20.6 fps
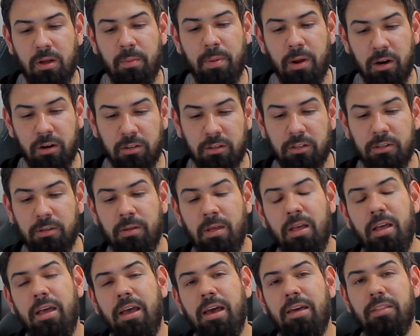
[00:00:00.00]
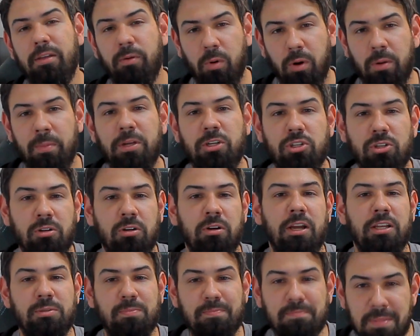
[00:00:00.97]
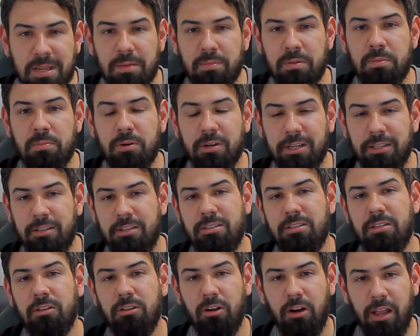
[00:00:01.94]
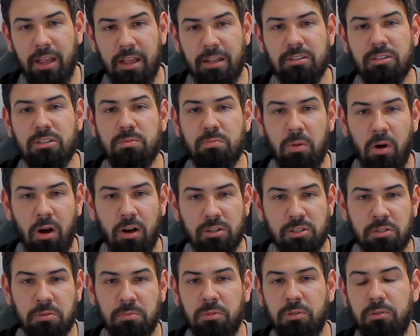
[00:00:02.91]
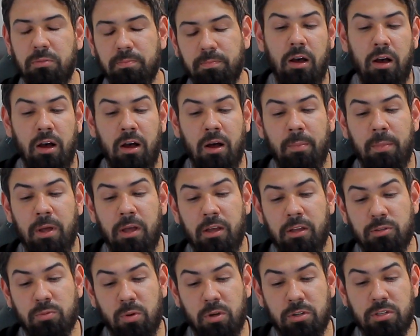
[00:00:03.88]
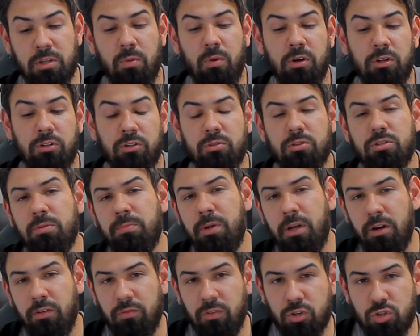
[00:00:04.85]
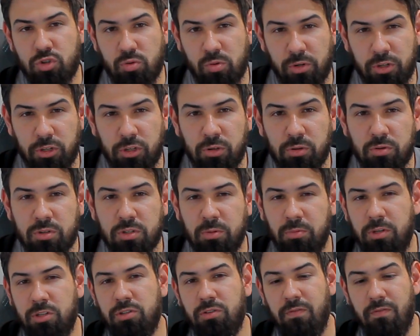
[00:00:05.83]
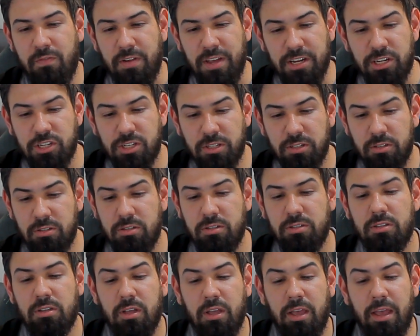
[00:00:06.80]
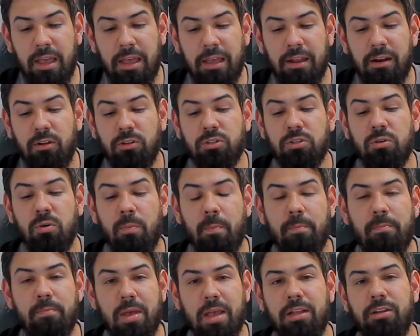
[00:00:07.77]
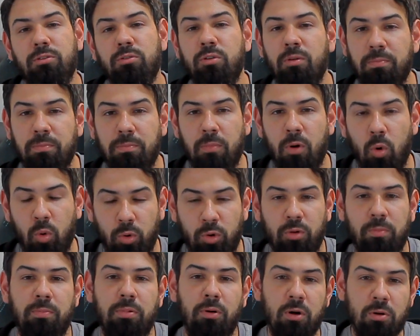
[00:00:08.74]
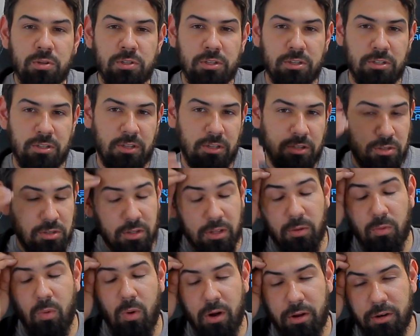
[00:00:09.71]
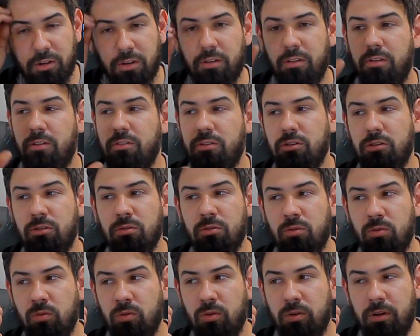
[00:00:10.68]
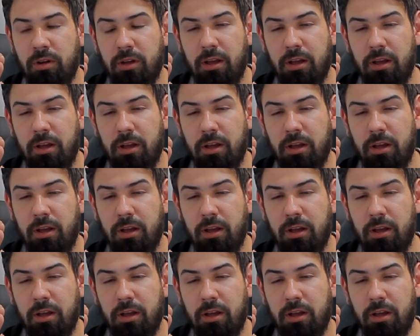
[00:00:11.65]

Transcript: apparently. And they want to make sure as many people get this in their hands as possible. As well as they want to do some kind of virtual queues and reservations, and also manual order processing. So they want to